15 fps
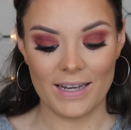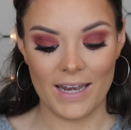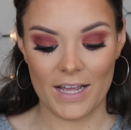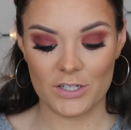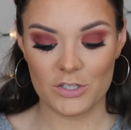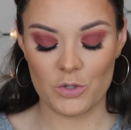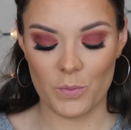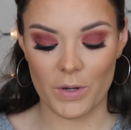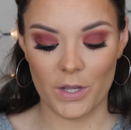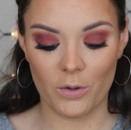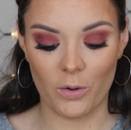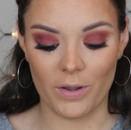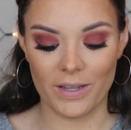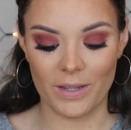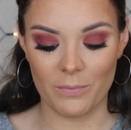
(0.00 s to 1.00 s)
Next, we are
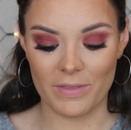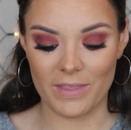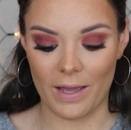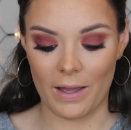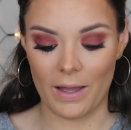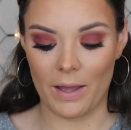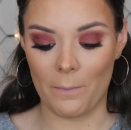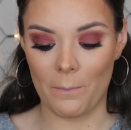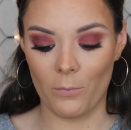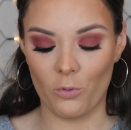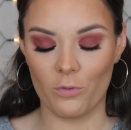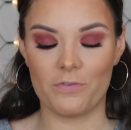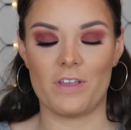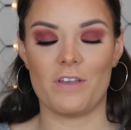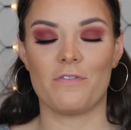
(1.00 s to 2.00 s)
going in with our
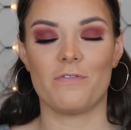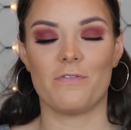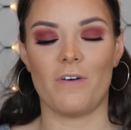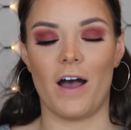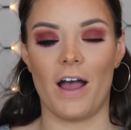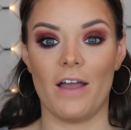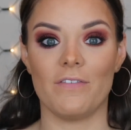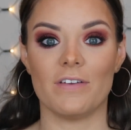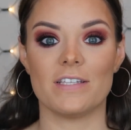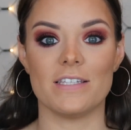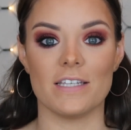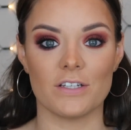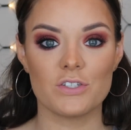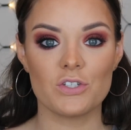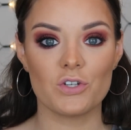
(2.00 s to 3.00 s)
Morphe
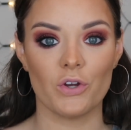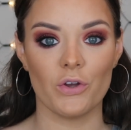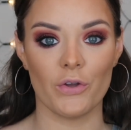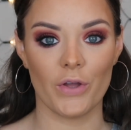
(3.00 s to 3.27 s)
562